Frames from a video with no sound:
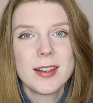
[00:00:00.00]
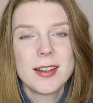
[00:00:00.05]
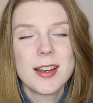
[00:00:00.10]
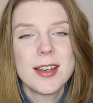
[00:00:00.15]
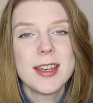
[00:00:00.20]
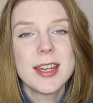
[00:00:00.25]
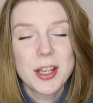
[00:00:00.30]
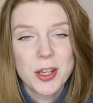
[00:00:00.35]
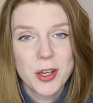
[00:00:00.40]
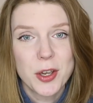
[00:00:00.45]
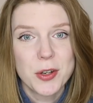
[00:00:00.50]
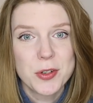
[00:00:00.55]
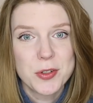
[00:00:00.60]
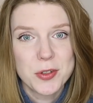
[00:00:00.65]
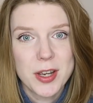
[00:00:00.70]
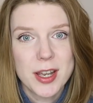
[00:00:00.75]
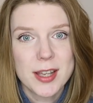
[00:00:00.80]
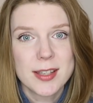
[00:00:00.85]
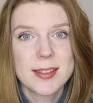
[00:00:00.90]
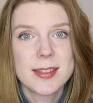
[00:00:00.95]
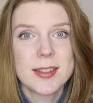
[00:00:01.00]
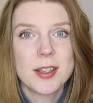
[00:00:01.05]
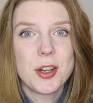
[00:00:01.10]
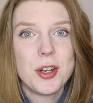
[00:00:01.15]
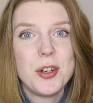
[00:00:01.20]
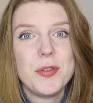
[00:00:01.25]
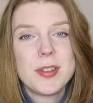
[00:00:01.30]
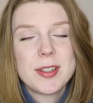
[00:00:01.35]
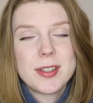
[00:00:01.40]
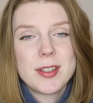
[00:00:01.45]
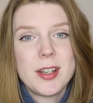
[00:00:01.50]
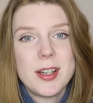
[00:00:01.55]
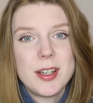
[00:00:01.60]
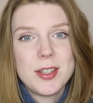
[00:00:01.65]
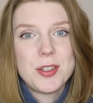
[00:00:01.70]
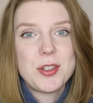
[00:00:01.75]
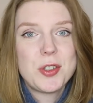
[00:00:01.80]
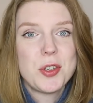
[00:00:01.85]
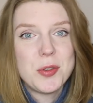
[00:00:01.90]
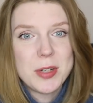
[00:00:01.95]
a Nikko dress,
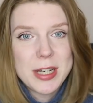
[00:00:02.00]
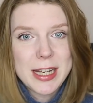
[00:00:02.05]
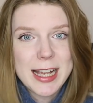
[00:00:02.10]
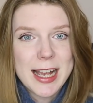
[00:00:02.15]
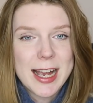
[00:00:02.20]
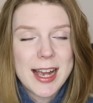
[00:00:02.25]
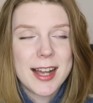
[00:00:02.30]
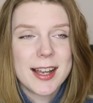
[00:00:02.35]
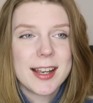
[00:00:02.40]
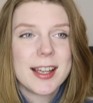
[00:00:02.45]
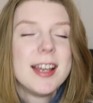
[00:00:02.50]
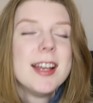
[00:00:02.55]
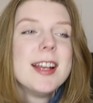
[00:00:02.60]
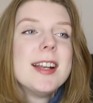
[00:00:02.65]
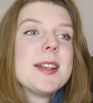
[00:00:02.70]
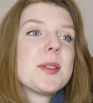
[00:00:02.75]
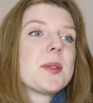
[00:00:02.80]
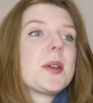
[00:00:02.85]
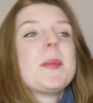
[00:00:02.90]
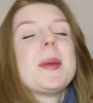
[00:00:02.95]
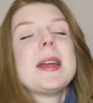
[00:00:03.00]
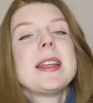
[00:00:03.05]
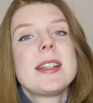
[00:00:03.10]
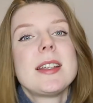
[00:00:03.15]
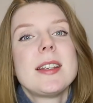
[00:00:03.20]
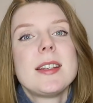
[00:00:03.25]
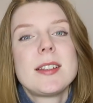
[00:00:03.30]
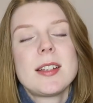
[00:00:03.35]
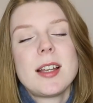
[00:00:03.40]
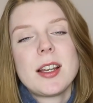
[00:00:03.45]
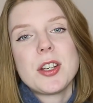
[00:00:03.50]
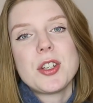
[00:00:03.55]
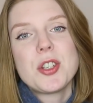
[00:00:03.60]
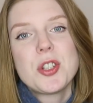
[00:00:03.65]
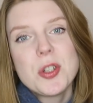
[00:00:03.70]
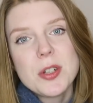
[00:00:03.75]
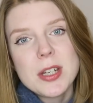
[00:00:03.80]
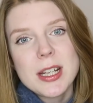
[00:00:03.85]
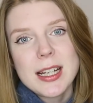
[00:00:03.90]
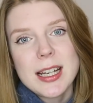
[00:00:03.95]
oversized tunic hack. So I made it into like a
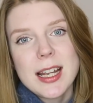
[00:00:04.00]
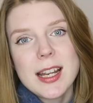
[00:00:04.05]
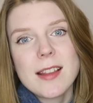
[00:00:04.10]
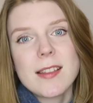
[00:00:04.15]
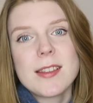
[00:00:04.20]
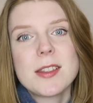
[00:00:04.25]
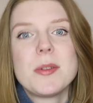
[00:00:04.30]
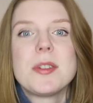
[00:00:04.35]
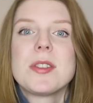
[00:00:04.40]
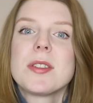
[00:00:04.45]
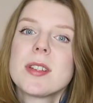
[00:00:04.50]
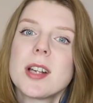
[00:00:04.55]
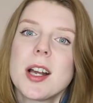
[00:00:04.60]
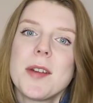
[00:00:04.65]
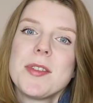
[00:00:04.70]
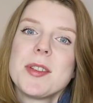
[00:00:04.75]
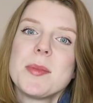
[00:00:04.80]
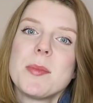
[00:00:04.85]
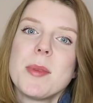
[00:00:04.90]
tunic length so it just covers